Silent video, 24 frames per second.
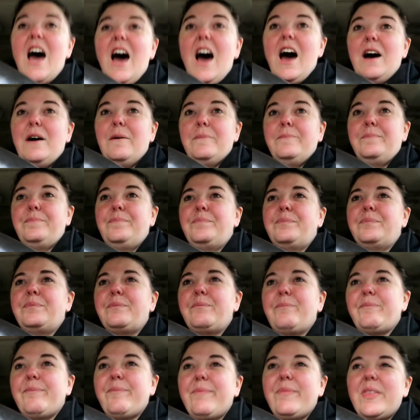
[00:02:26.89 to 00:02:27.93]

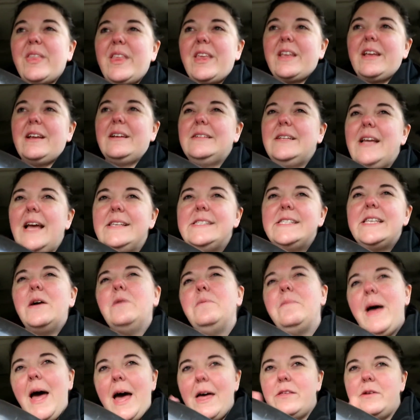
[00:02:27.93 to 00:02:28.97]
Um, and
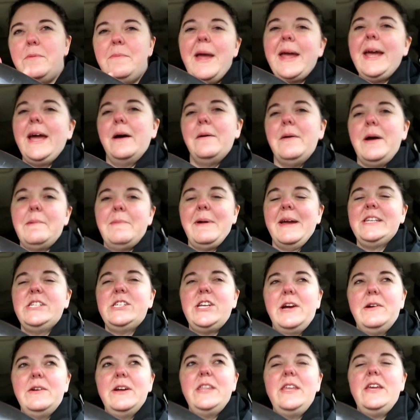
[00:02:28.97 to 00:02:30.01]
some of my other makeup I might
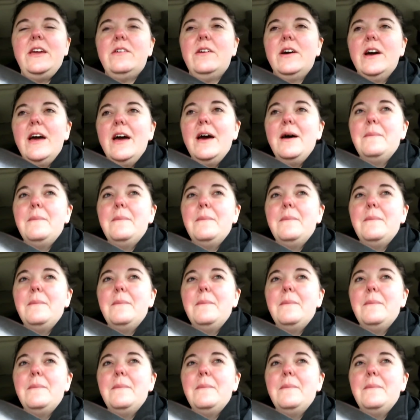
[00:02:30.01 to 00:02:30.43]
share with you.